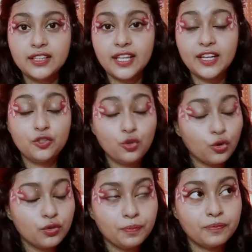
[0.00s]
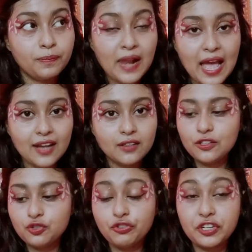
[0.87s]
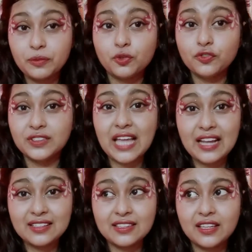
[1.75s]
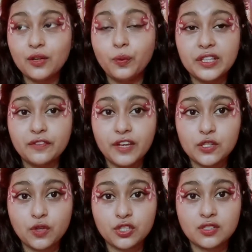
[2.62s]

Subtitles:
then don't plan to remove that thing with face wash,